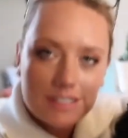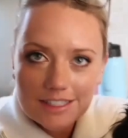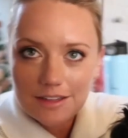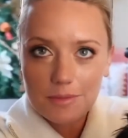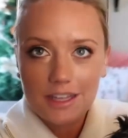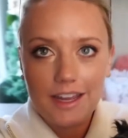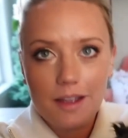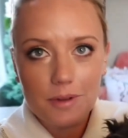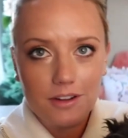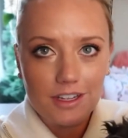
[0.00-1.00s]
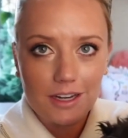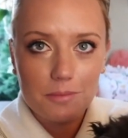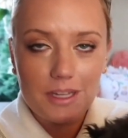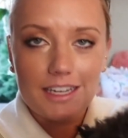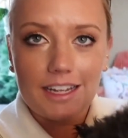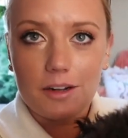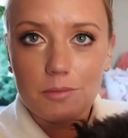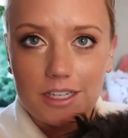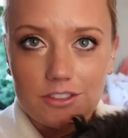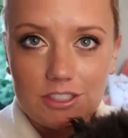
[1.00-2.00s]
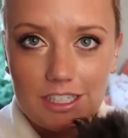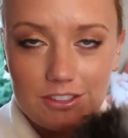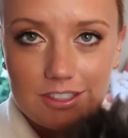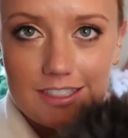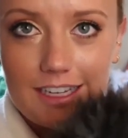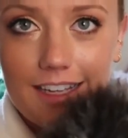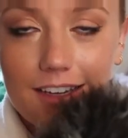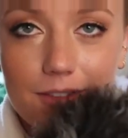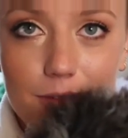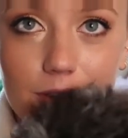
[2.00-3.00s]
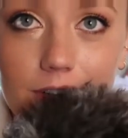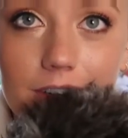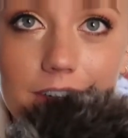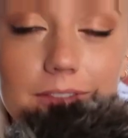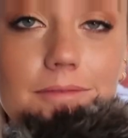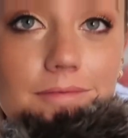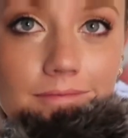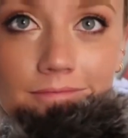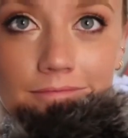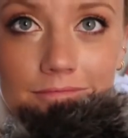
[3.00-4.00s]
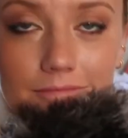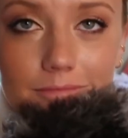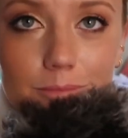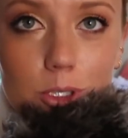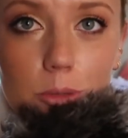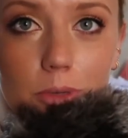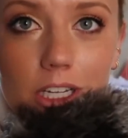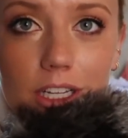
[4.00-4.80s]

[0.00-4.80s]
to sit in my lap, and I've got a meeting, and I'm like, should I just take it with her in my